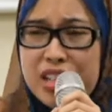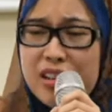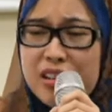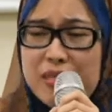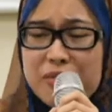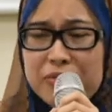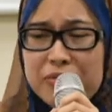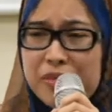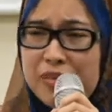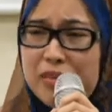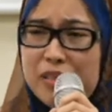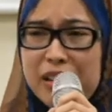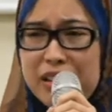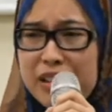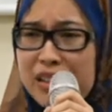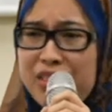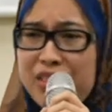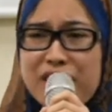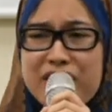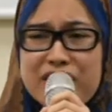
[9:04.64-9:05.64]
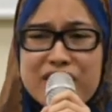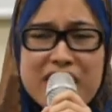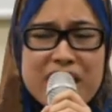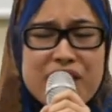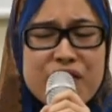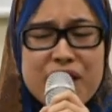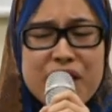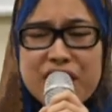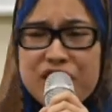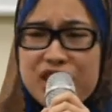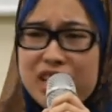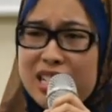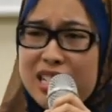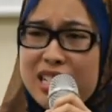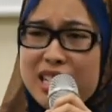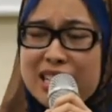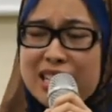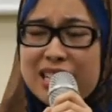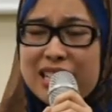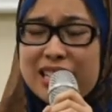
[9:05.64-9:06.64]
are the third generation,
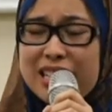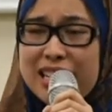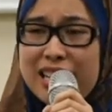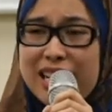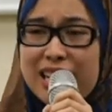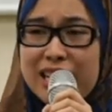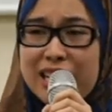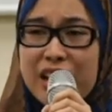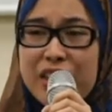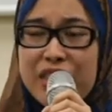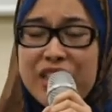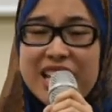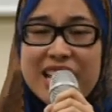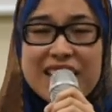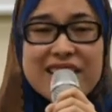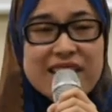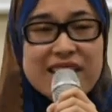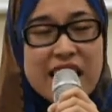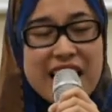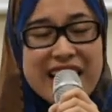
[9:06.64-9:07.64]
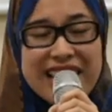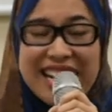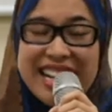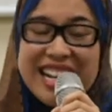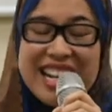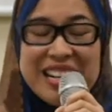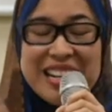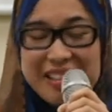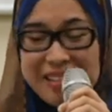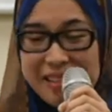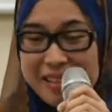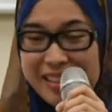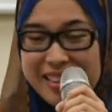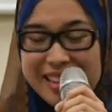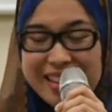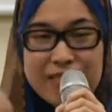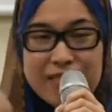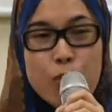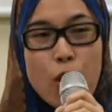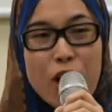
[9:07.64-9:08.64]
and nothing is done. And then
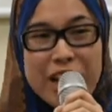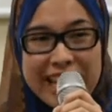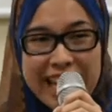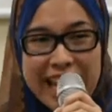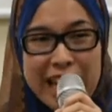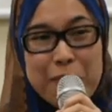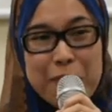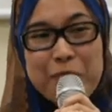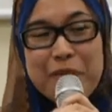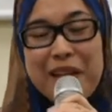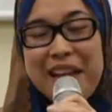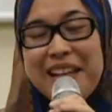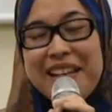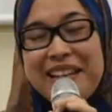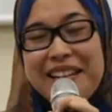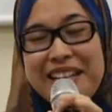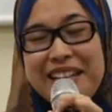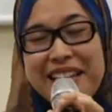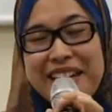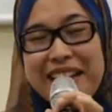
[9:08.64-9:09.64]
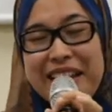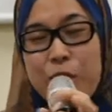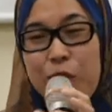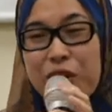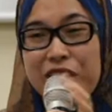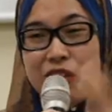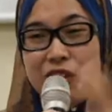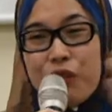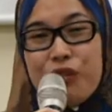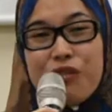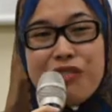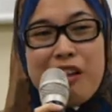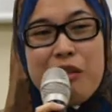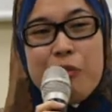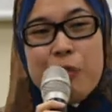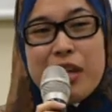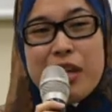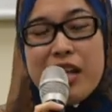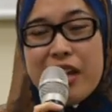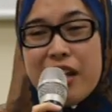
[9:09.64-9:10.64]
this boy came and he wanted to sell
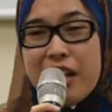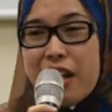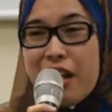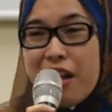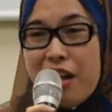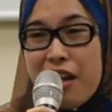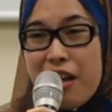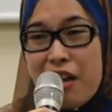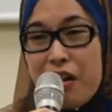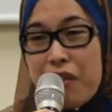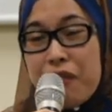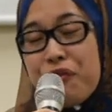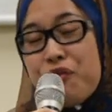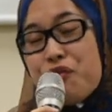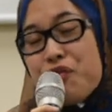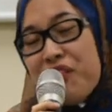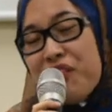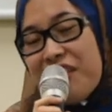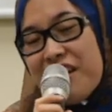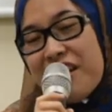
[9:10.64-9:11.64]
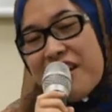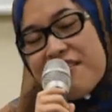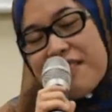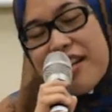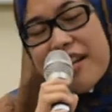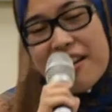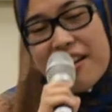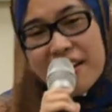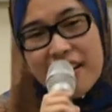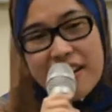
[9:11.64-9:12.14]
me fruits, and I was like,